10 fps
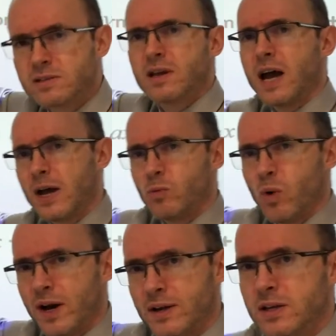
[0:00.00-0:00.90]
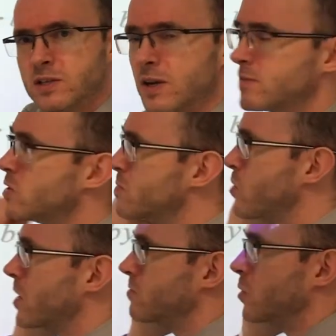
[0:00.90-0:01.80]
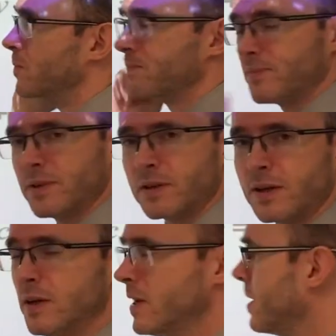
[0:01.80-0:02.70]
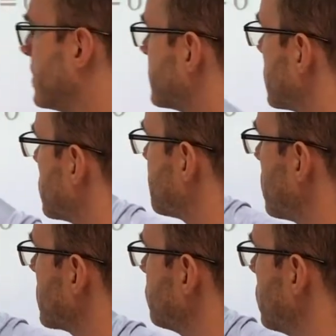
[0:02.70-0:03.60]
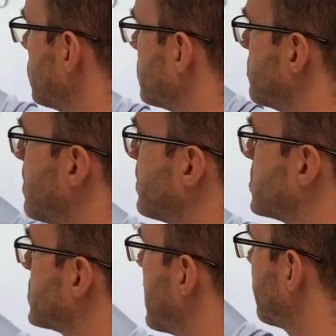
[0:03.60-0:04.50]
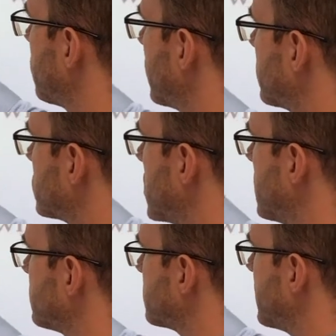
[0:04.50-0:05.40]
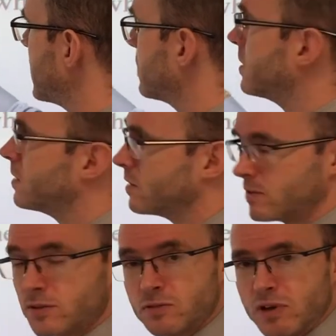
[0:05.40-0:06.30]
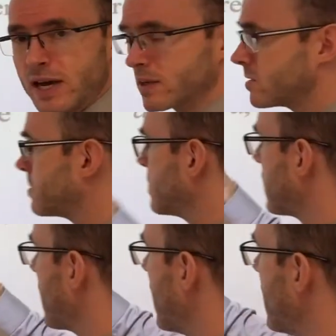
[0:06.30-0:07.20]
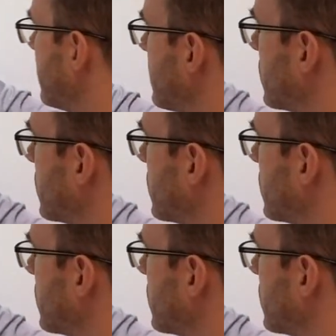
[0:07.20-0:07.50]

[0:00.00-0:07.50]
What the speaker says: and y, so you have to use the product rule. Okay, so the product rule, remember, just have one of the terms being 3x and the other